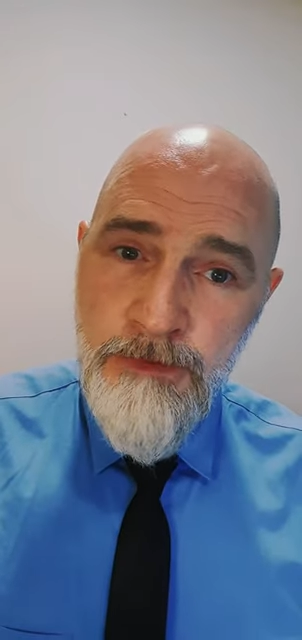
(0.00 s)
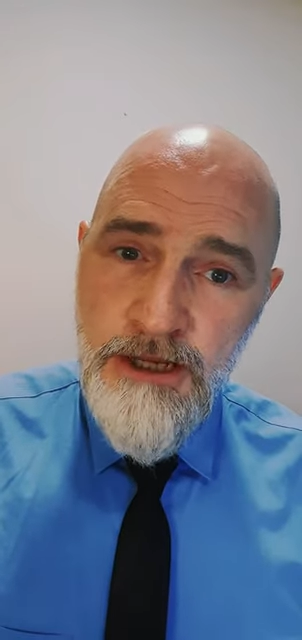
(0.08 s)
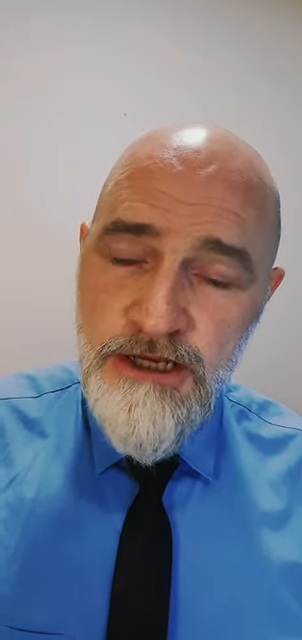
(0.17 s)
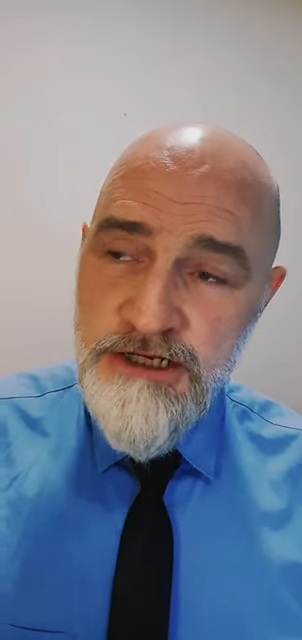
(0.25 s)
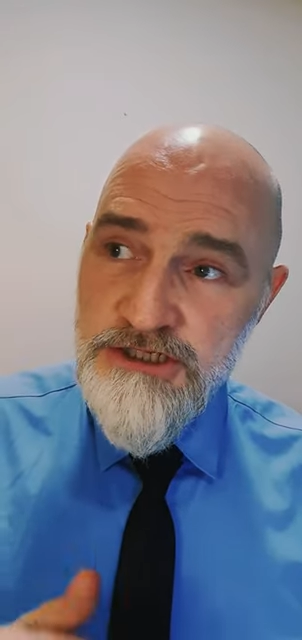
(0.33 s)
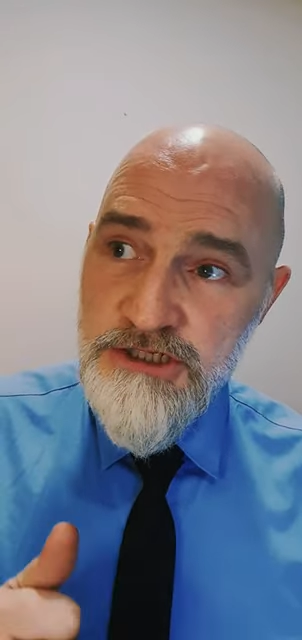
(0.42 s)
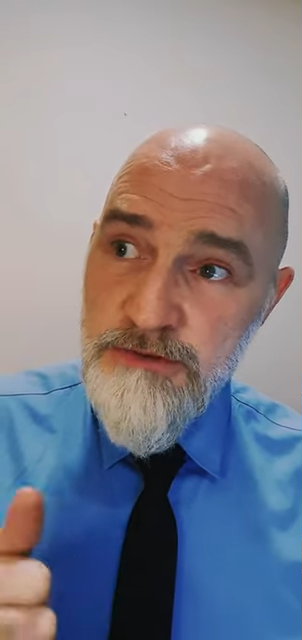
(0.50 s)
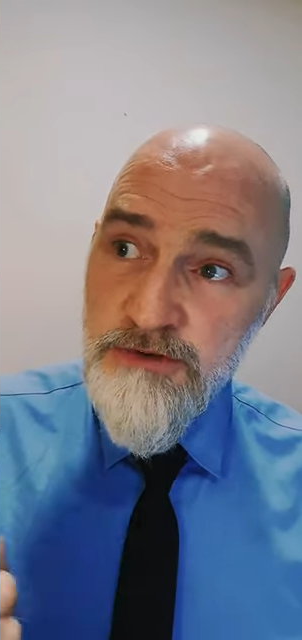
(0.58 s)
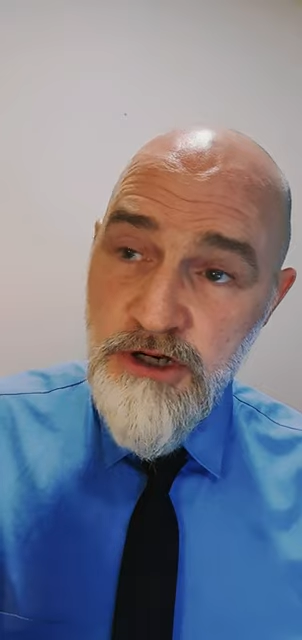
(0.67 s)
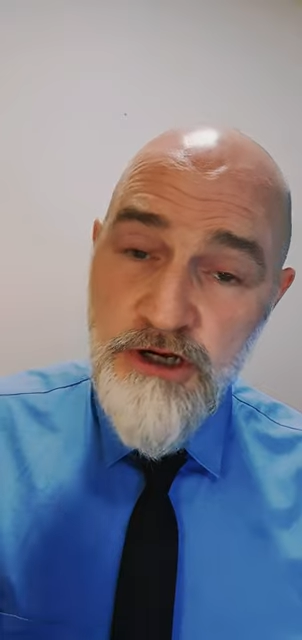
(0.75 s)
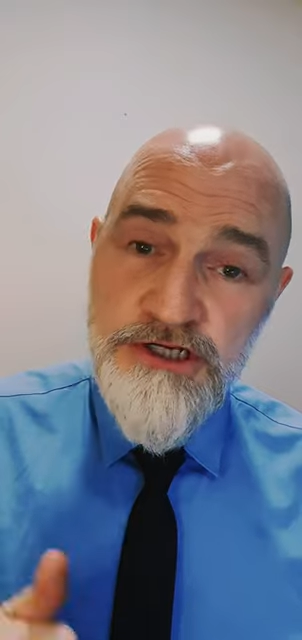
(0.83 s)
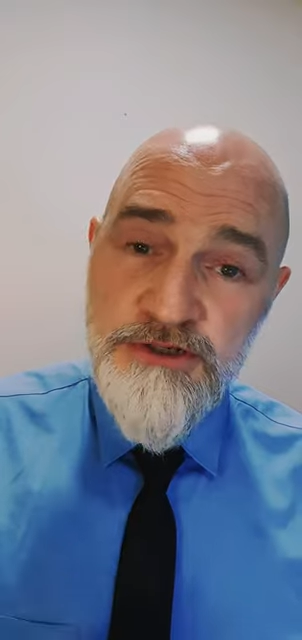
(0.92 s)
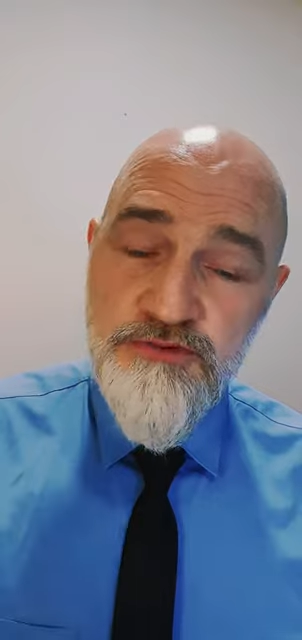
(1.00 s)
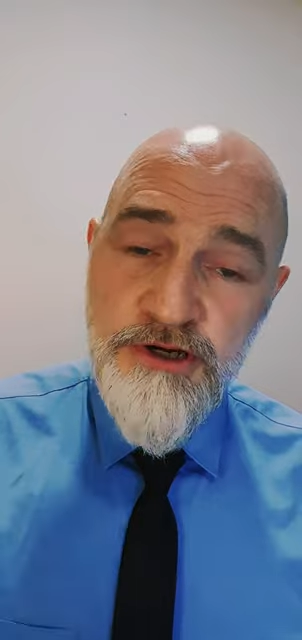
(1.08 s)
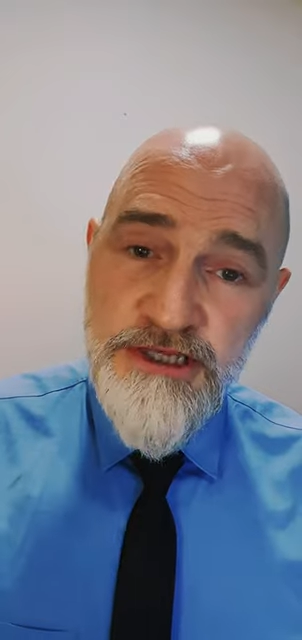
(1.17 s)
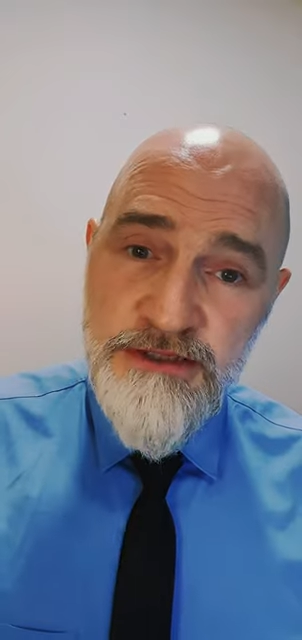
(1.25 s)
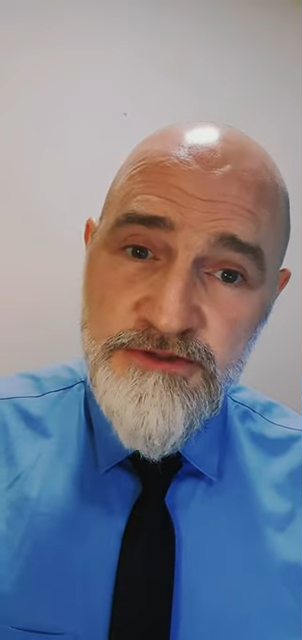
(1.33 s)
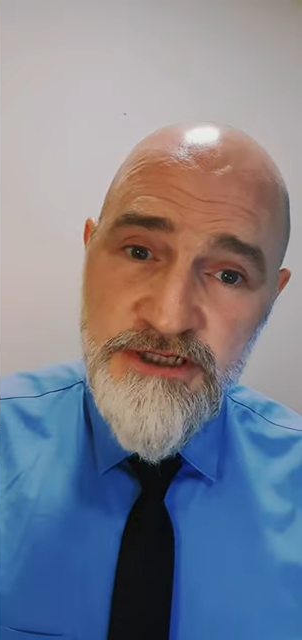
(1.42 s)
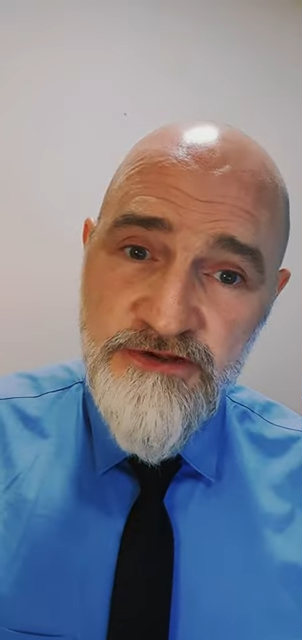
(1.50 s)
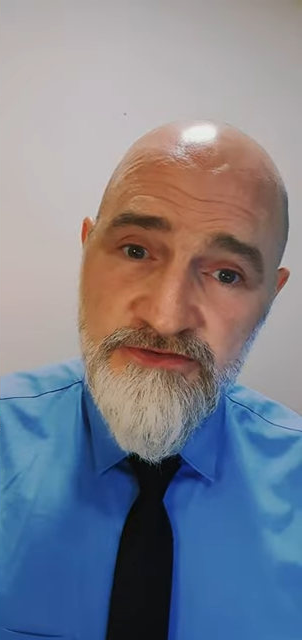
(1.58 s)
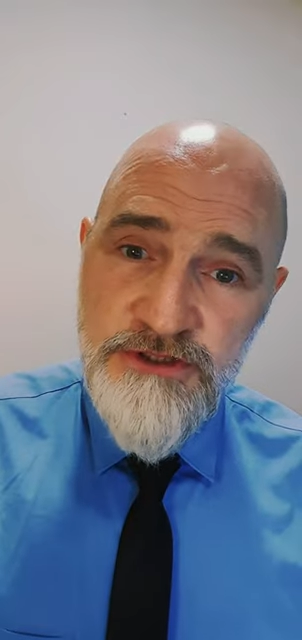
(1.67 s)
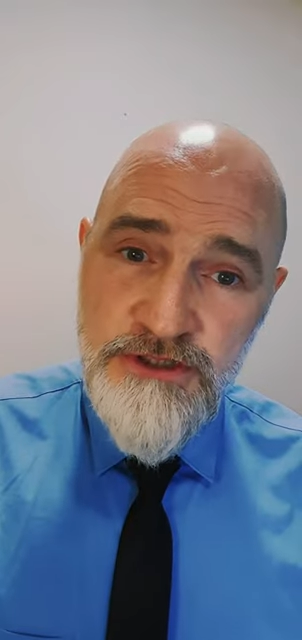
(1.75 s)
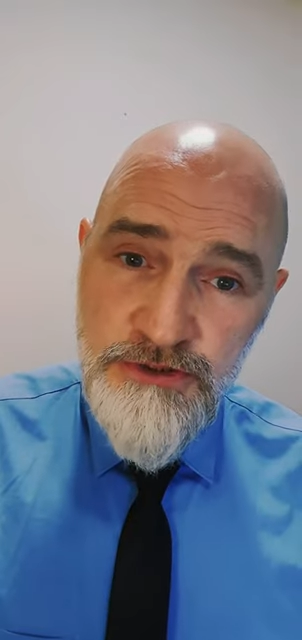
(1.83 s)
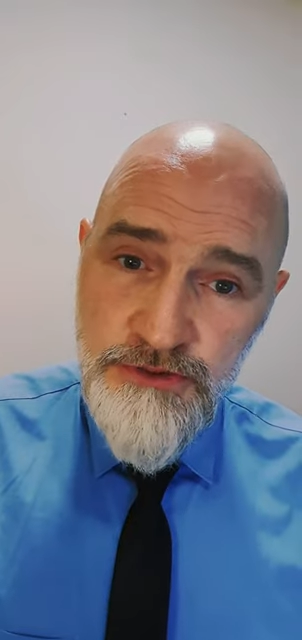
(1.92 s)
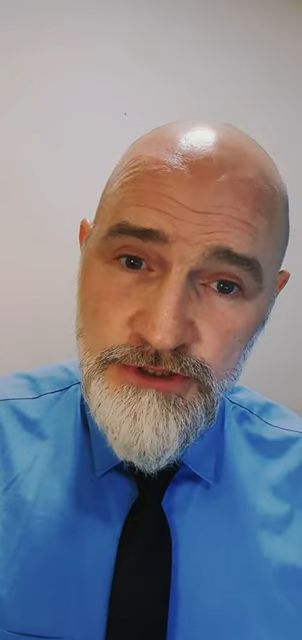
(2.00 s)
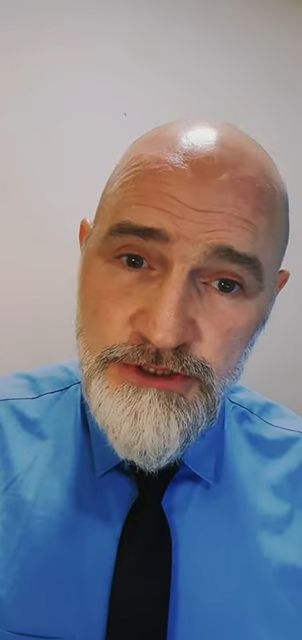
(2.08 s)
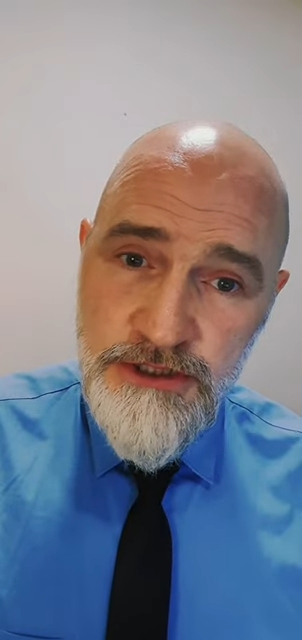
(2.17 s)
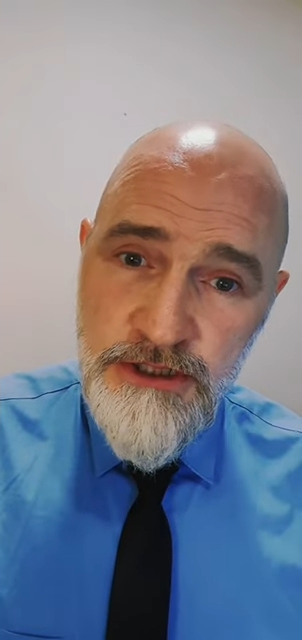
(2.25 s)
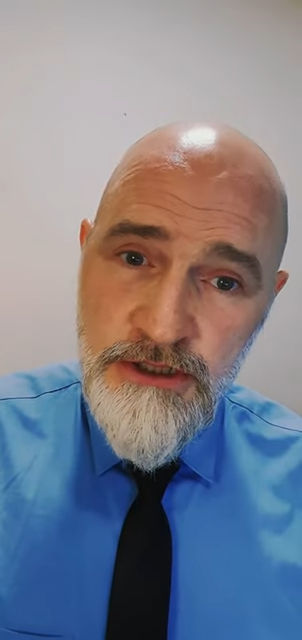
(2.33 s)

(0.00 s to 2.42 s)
and it's going to be hard to pry themselves loose